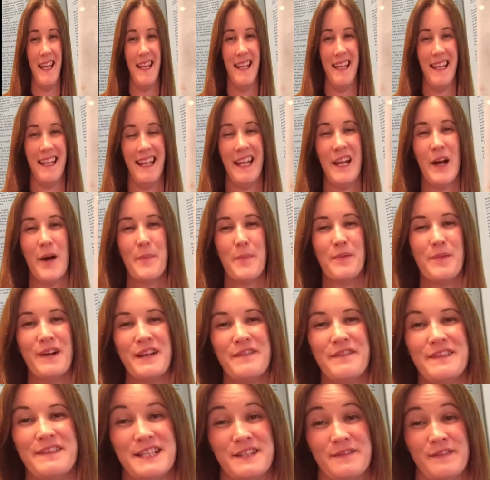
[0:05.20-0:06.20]
In our
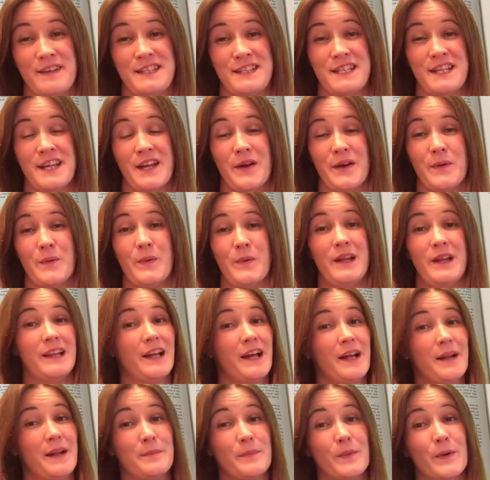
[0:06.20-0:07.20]
previous video, we
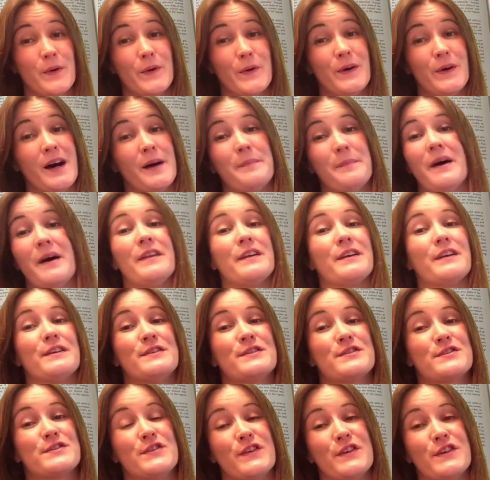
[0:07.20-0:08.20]
learnt more about the
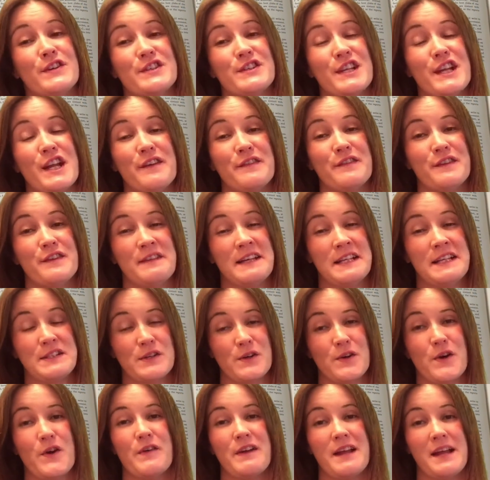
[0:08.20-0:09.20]
construction of the
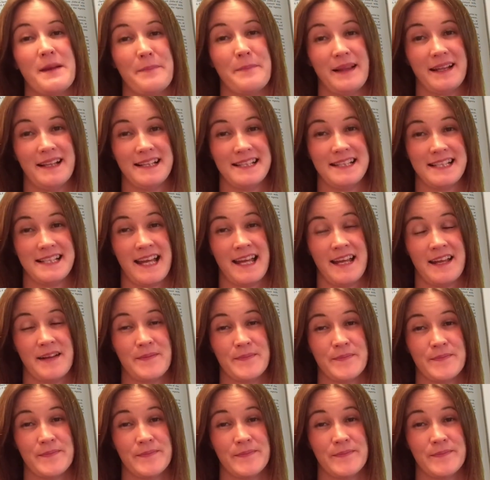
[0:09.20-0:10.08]
Victoria Building.